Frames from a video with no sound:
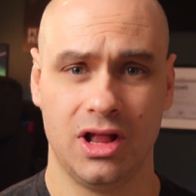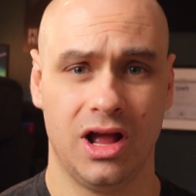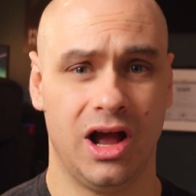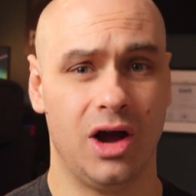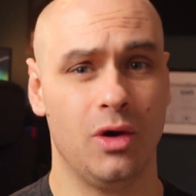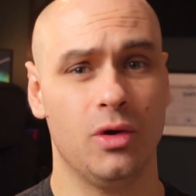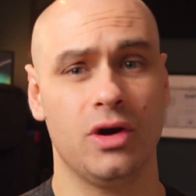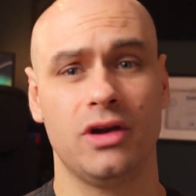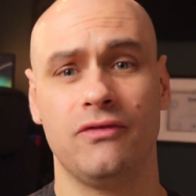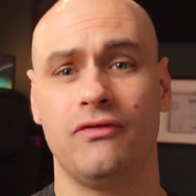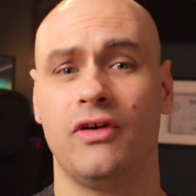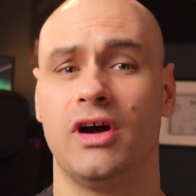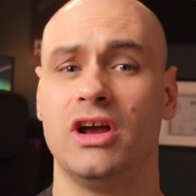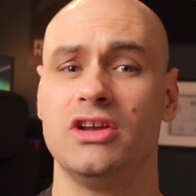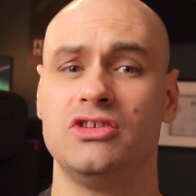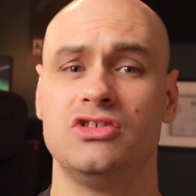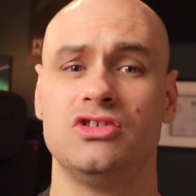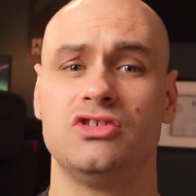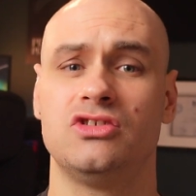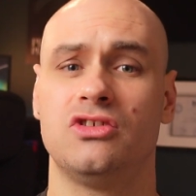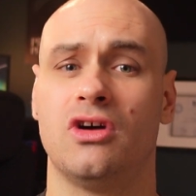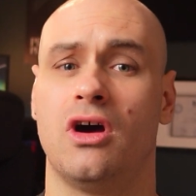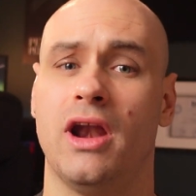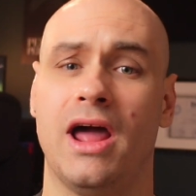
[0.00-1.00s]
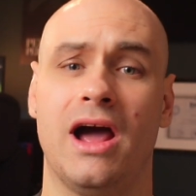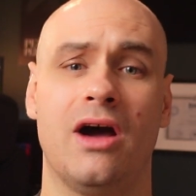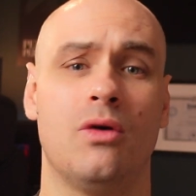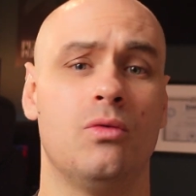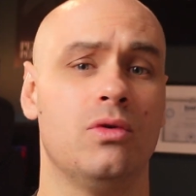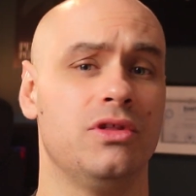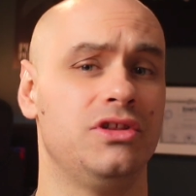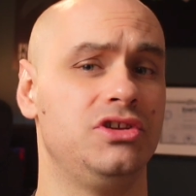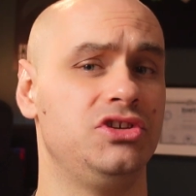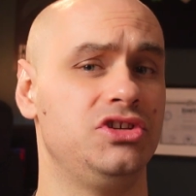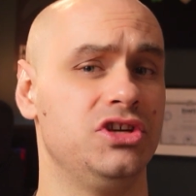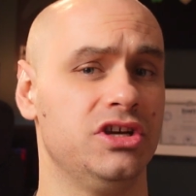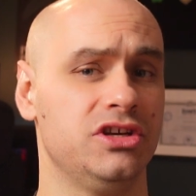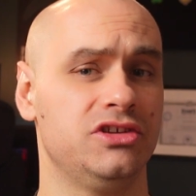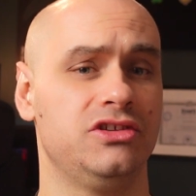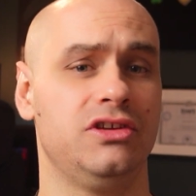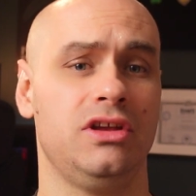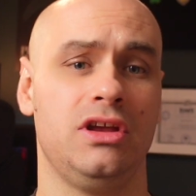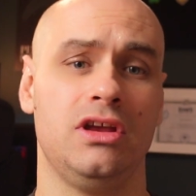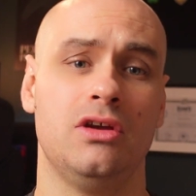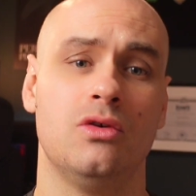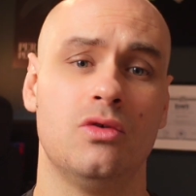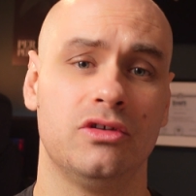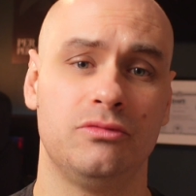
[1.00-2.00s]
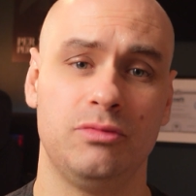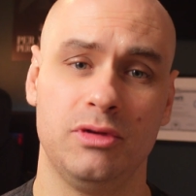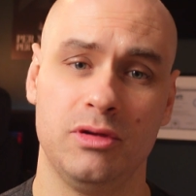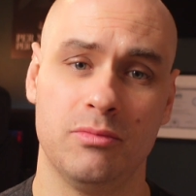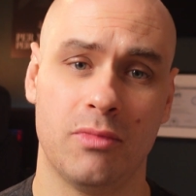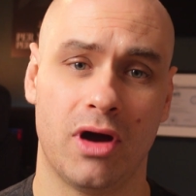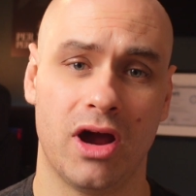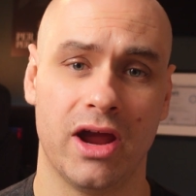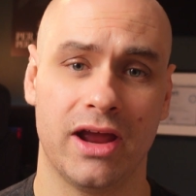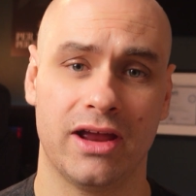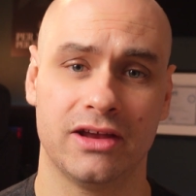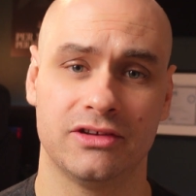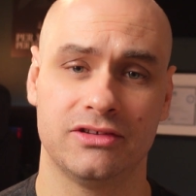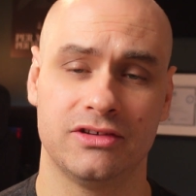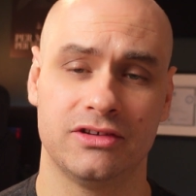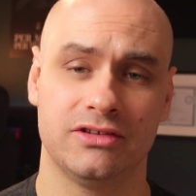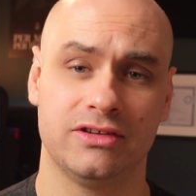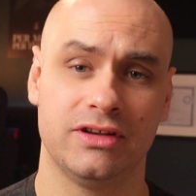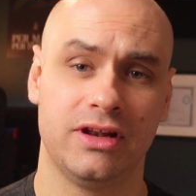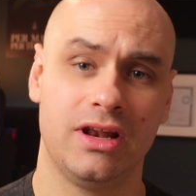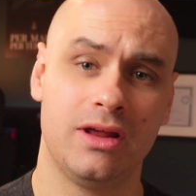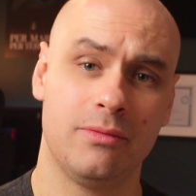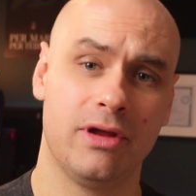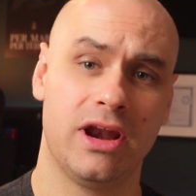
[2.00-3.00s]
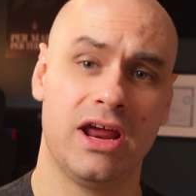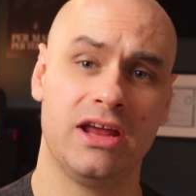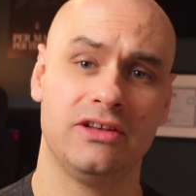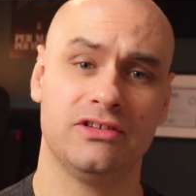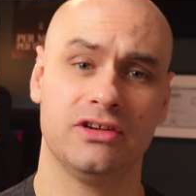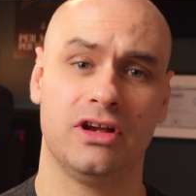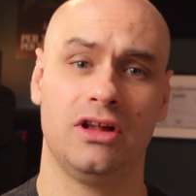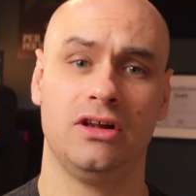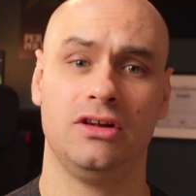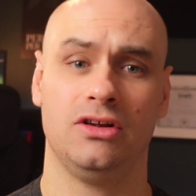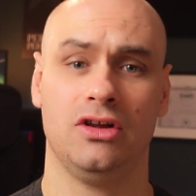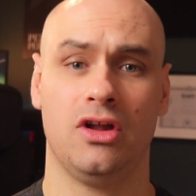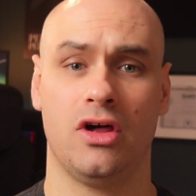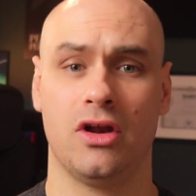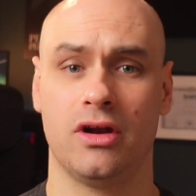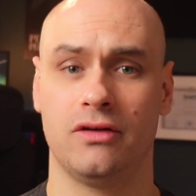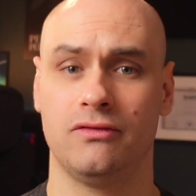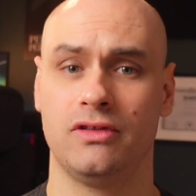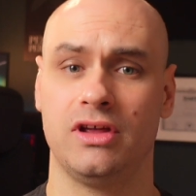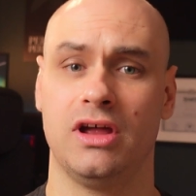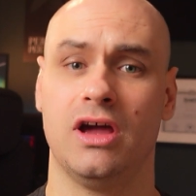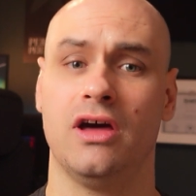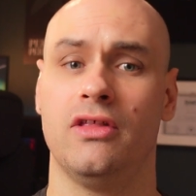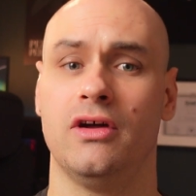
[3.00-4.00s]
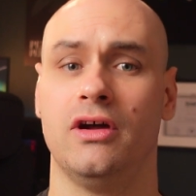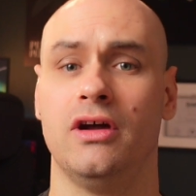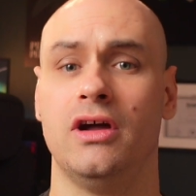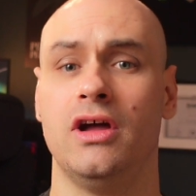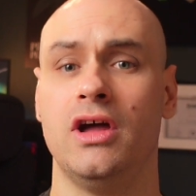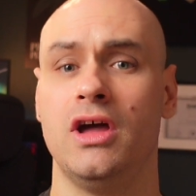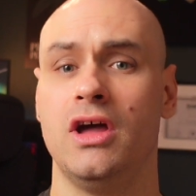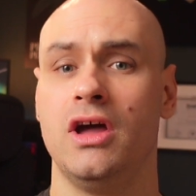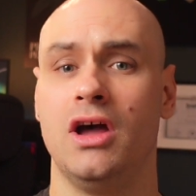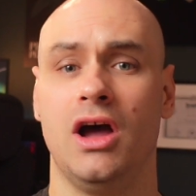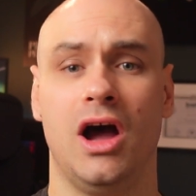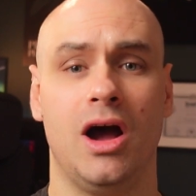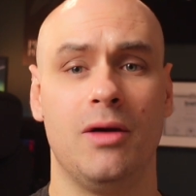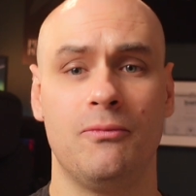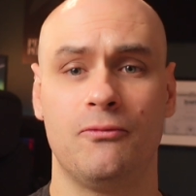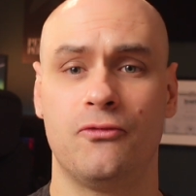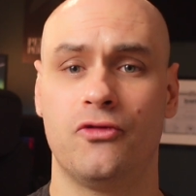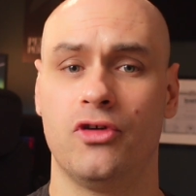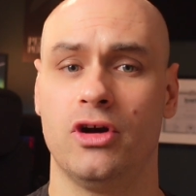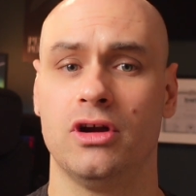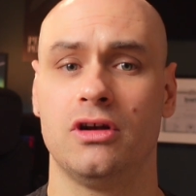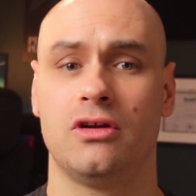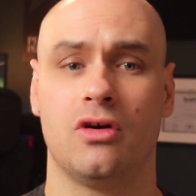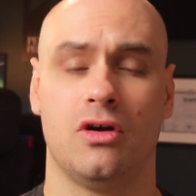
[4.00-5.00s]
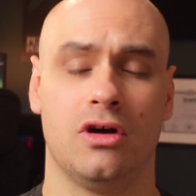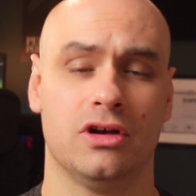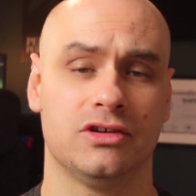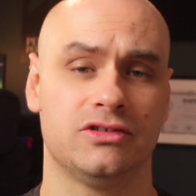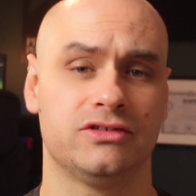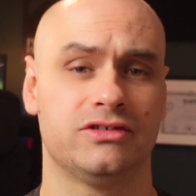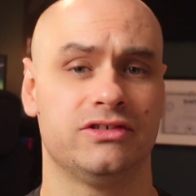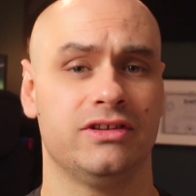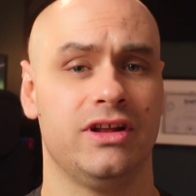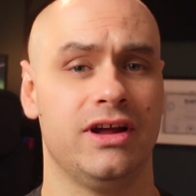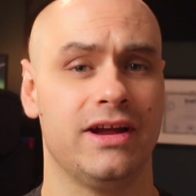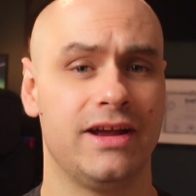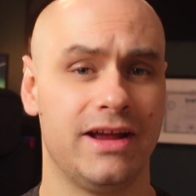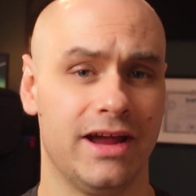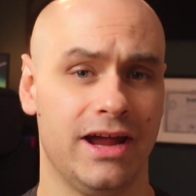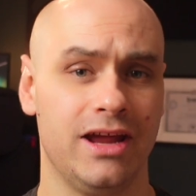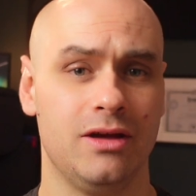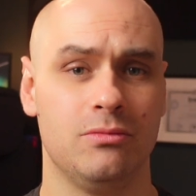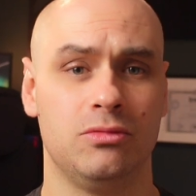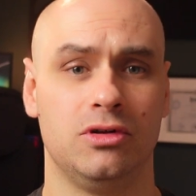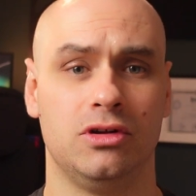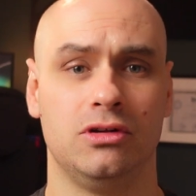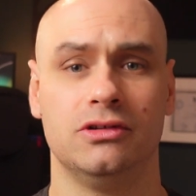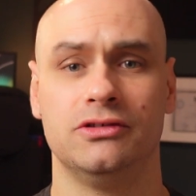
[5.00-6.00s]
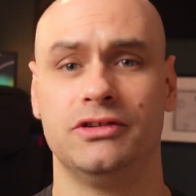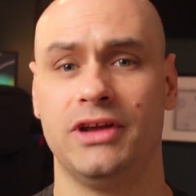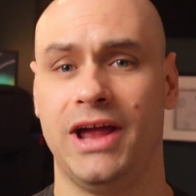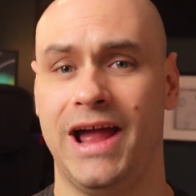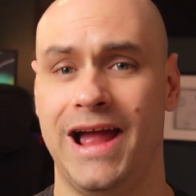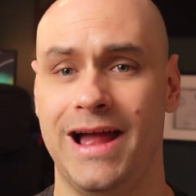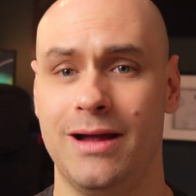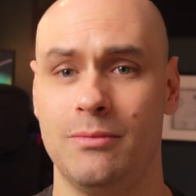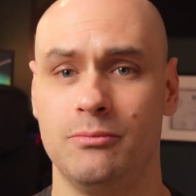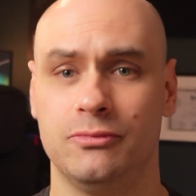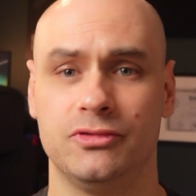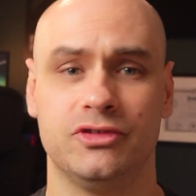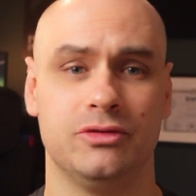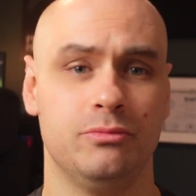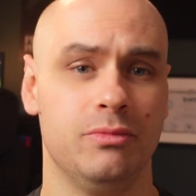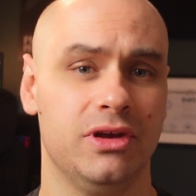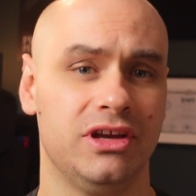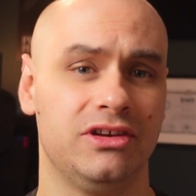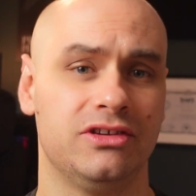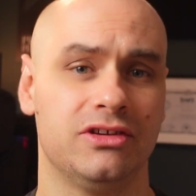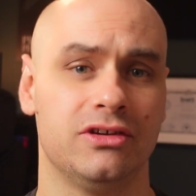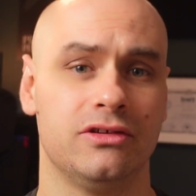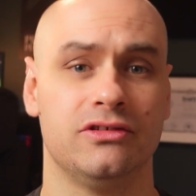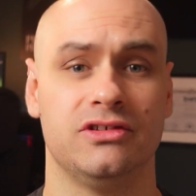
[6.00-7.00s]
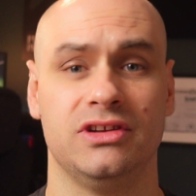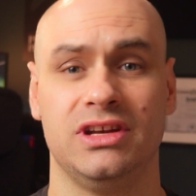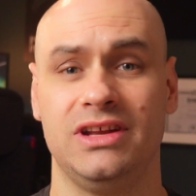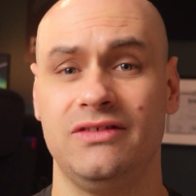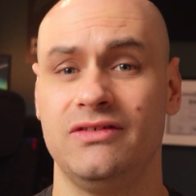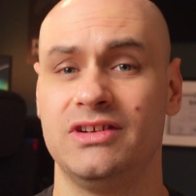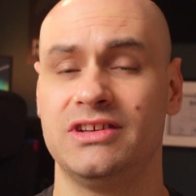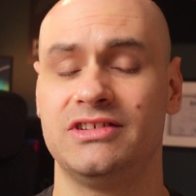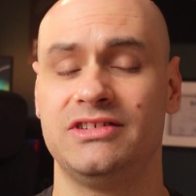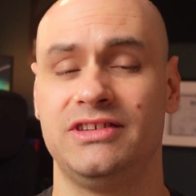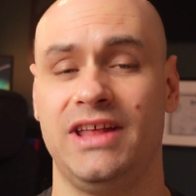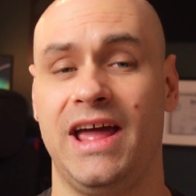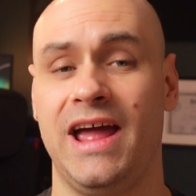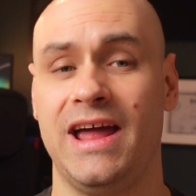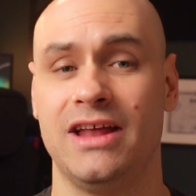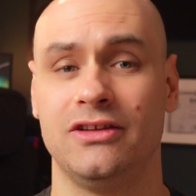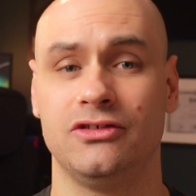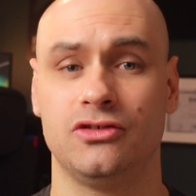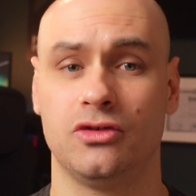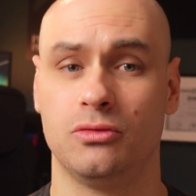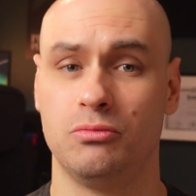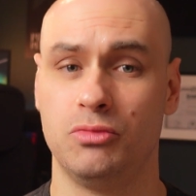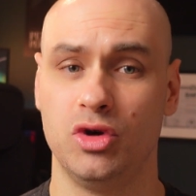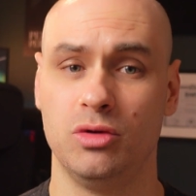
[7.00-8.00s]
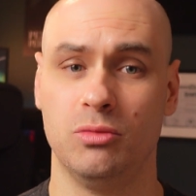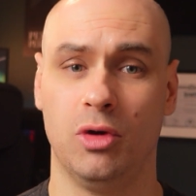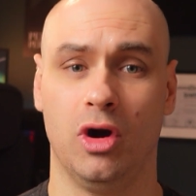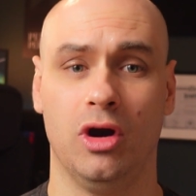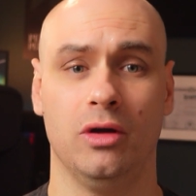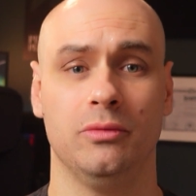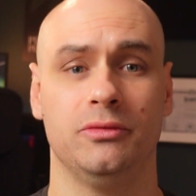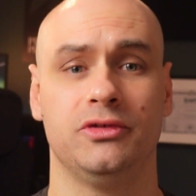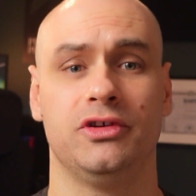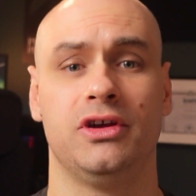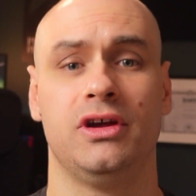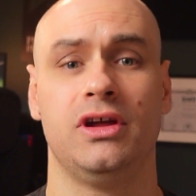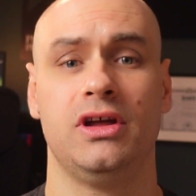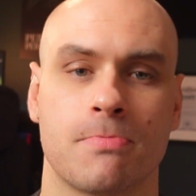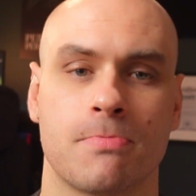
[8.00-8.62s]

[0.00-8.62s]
I would advise you start out with just a USB mic, as this eliminates a lot of the other upfront costs like cables, amps, mixers, and even stands or boom arms.